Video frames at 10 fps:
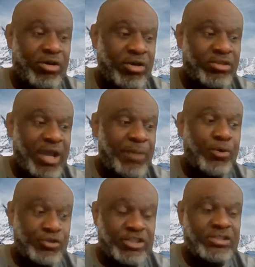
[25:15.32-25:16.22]

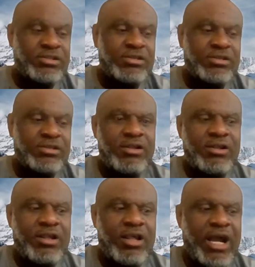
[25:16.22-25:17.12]
deposit
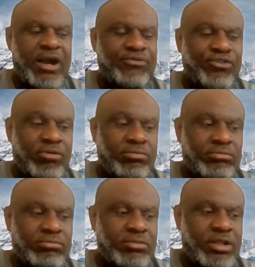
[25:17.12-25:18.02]

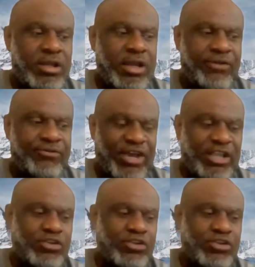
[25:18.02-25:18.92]
from a
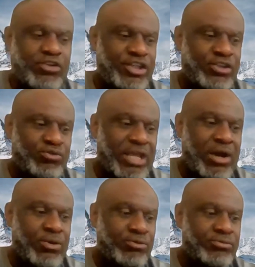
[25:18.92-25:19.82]
fiat currency to
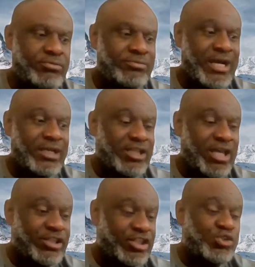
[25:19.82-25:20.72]
now a
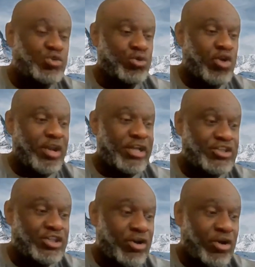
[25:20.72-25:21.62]
digital
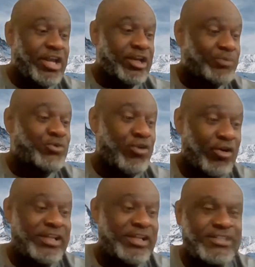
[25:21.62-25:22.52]
currency or a
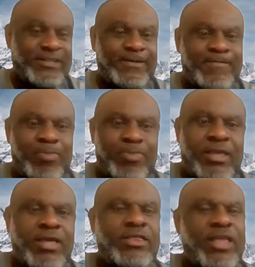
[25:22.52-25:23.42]
cryptocurrency,
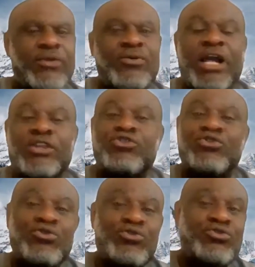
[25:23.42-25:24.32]
now you can
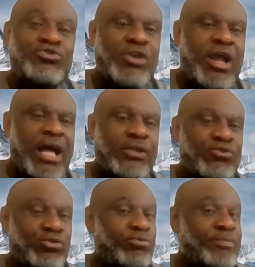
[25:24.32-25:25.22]
choose
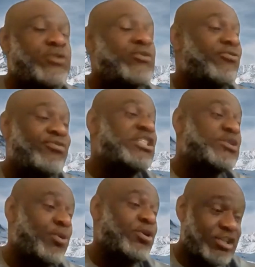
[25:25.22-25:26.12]
to make your
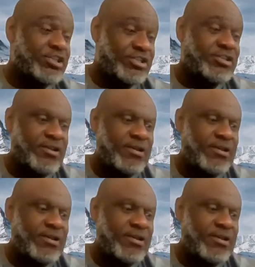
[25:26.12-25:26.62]
first purchase.